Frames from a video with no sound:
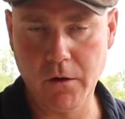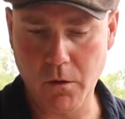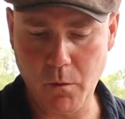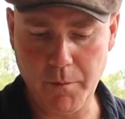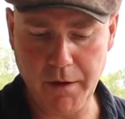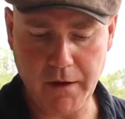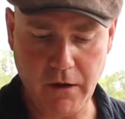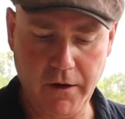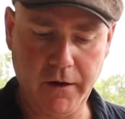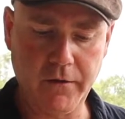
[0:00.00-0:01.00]
or we'll be
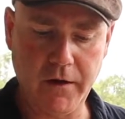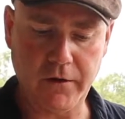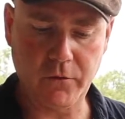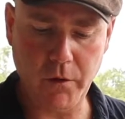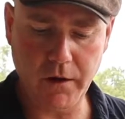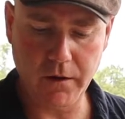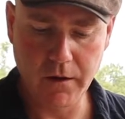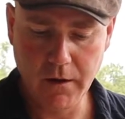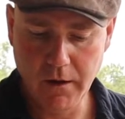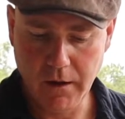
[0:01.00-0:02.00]
carrying in the next week,
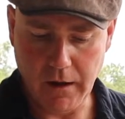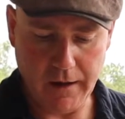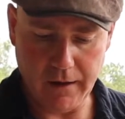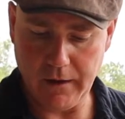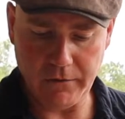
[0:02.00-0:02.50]
and